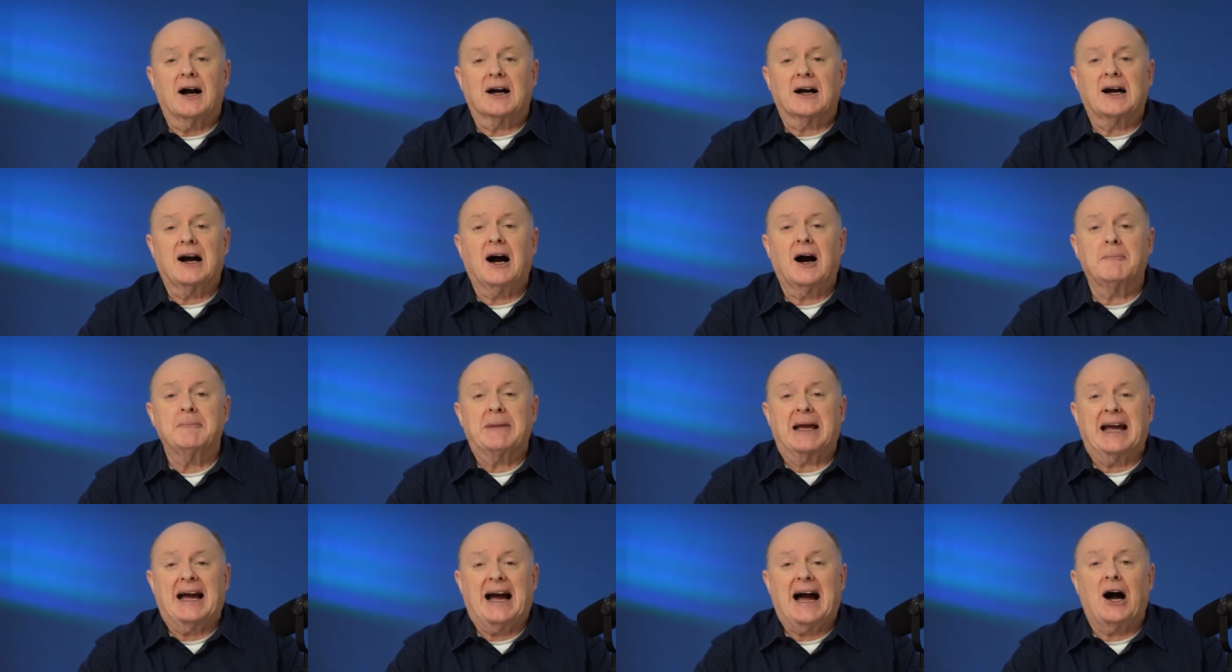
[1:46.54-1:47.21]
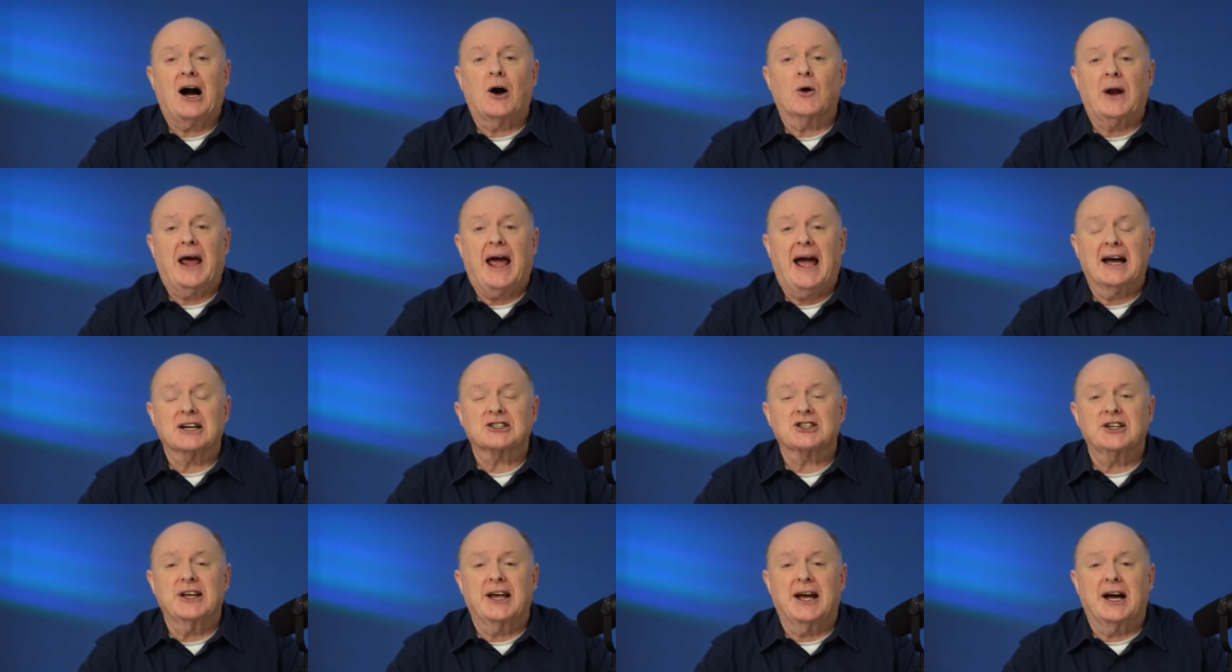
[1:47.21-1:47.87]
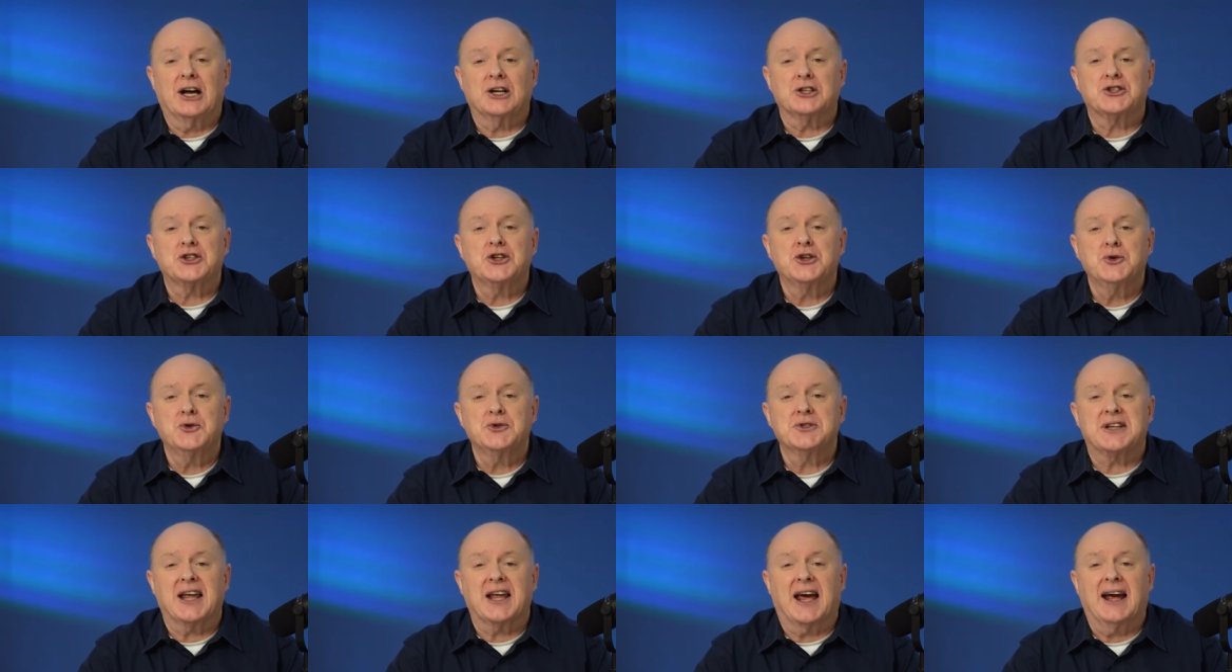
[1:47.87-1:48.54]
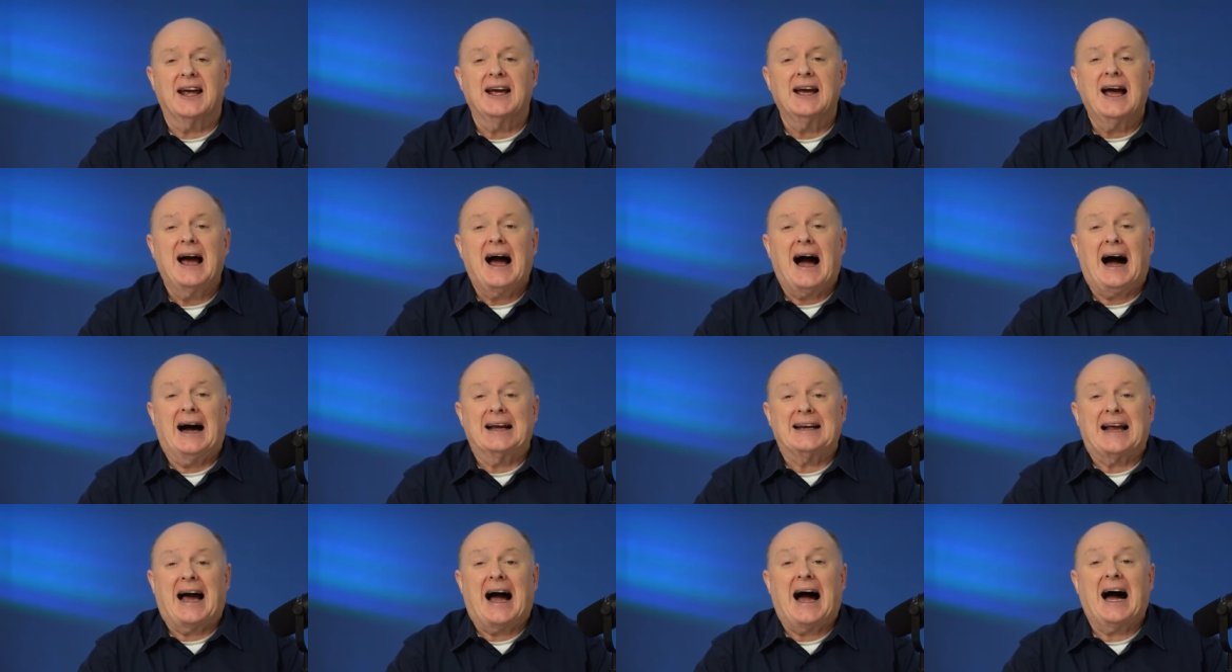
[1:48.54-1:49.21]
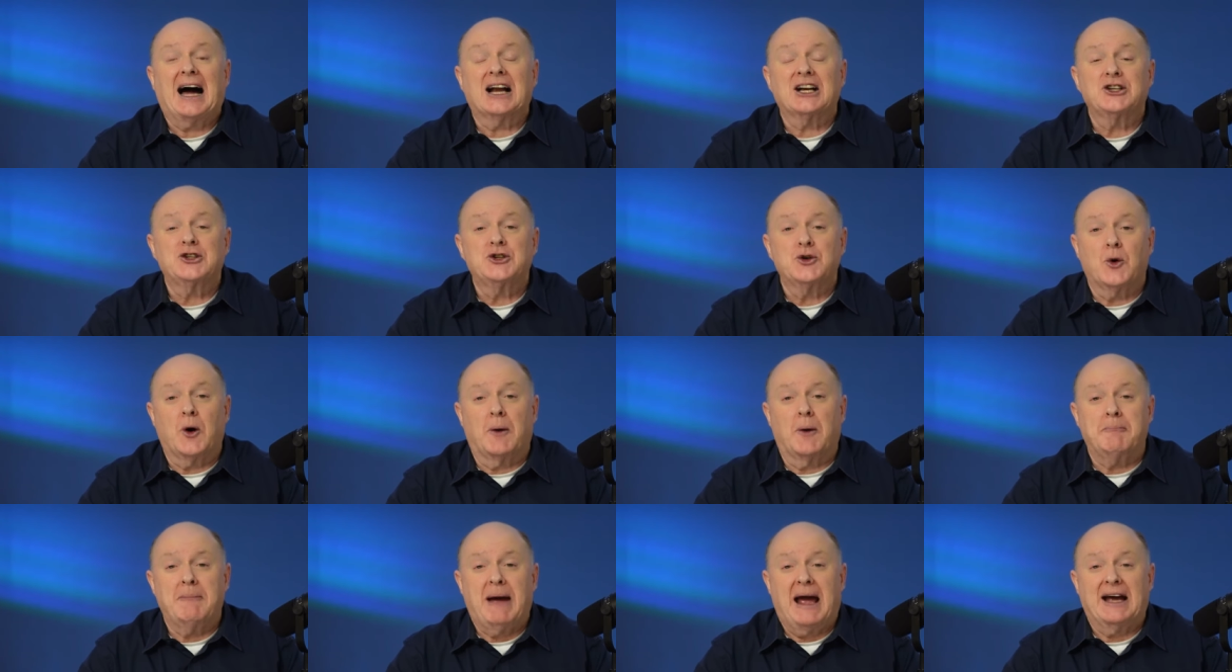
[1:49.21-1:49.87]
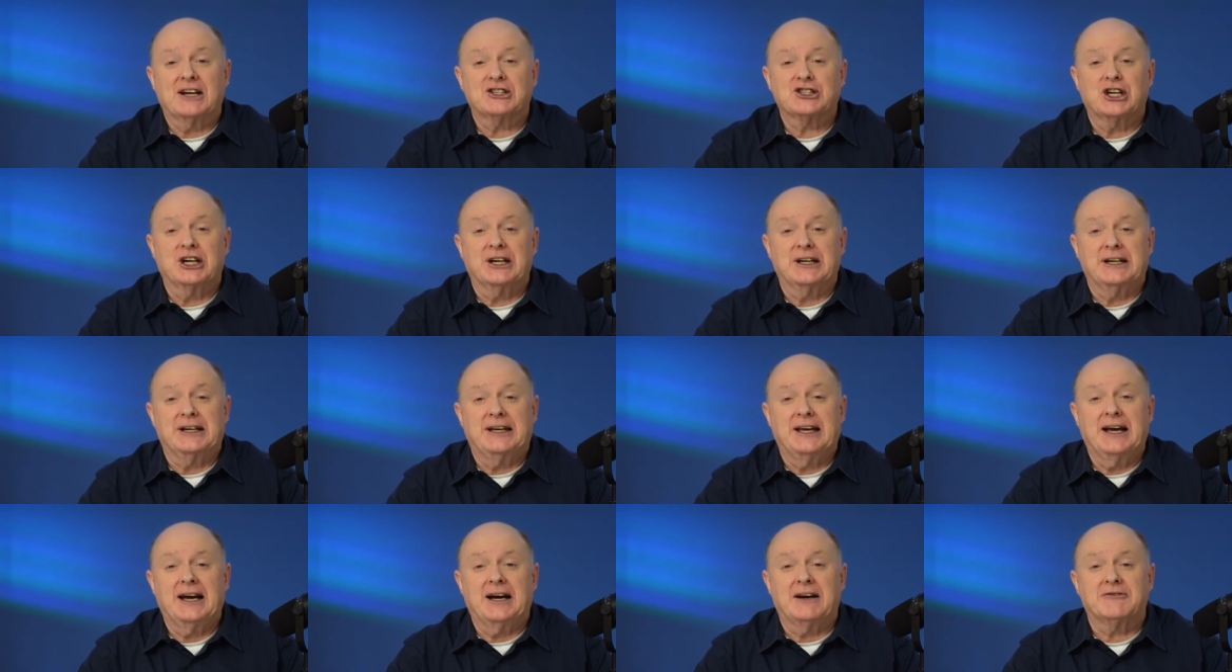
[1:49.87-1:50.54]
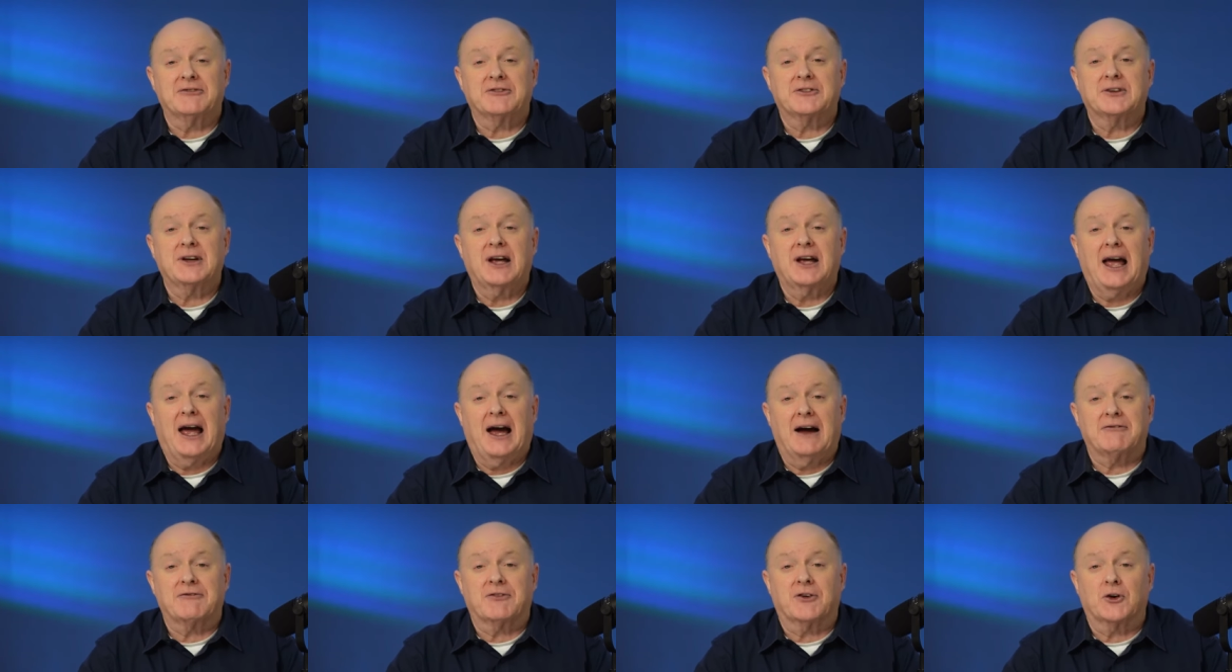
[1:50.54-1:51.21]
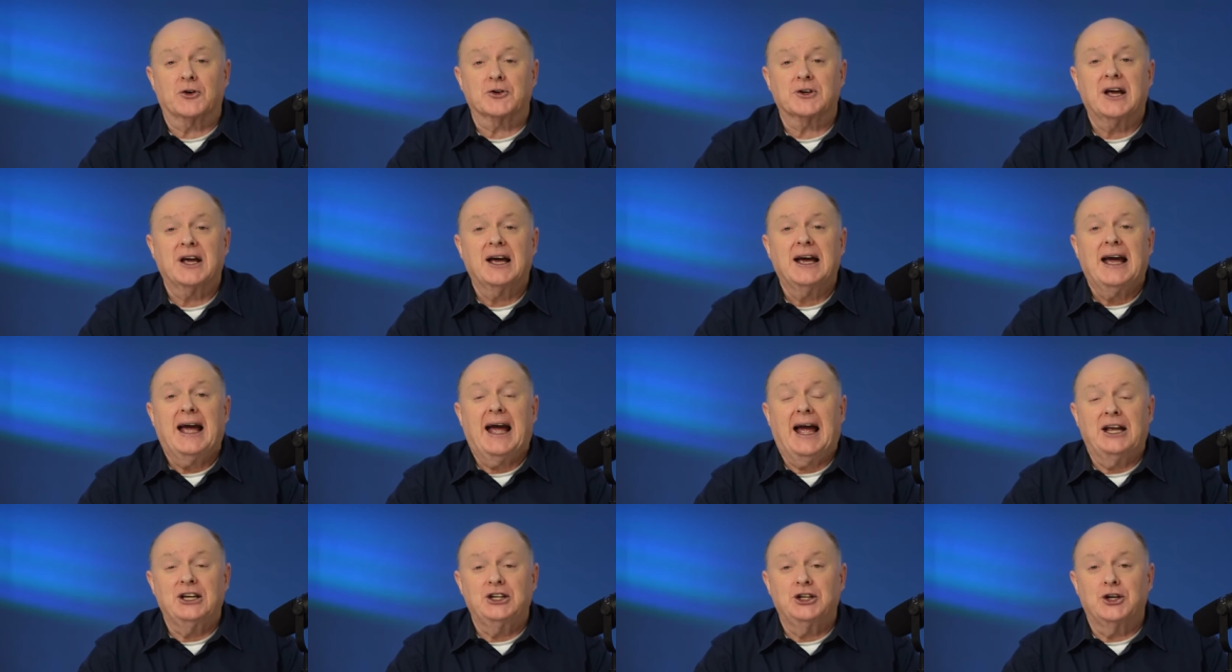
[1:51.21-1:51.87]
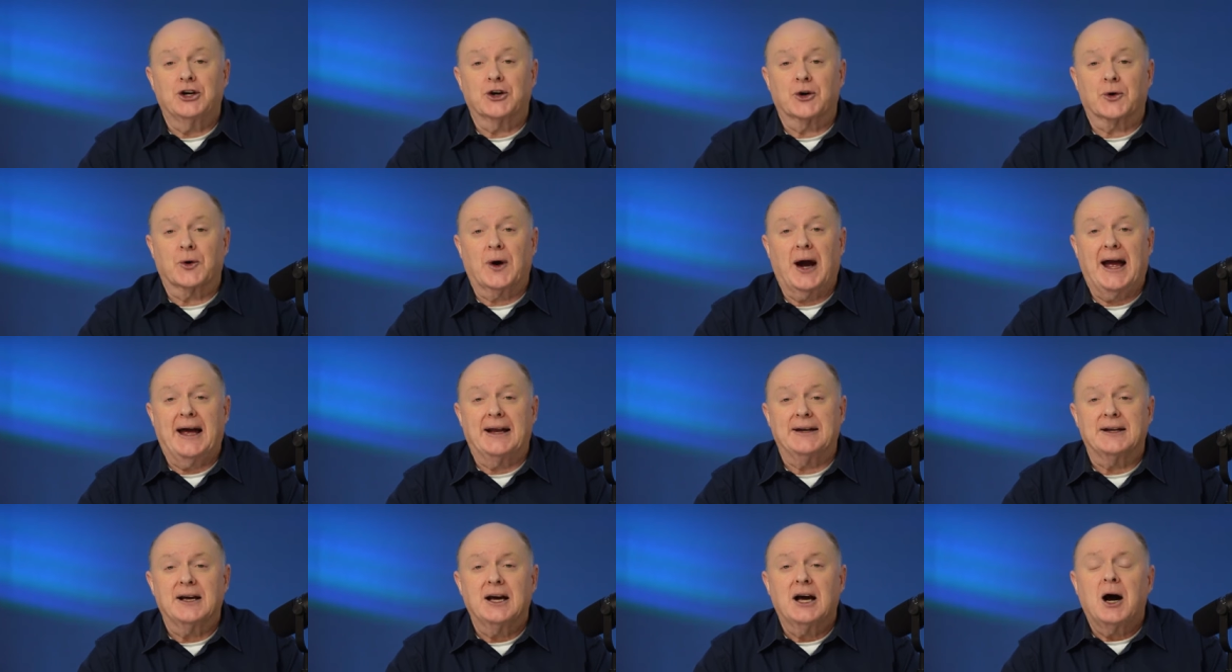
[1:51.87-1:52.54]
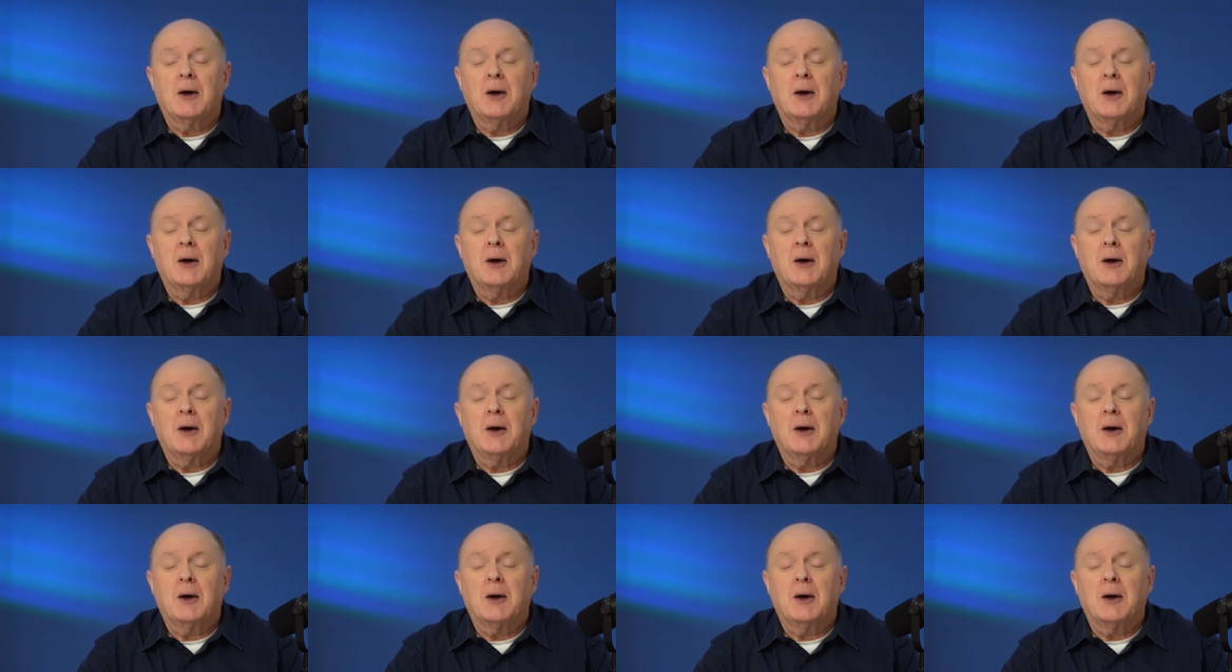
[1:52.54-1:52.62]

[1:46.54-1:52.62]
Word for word: coming out actually on Tuesday on how to do a matching gift effort at year end.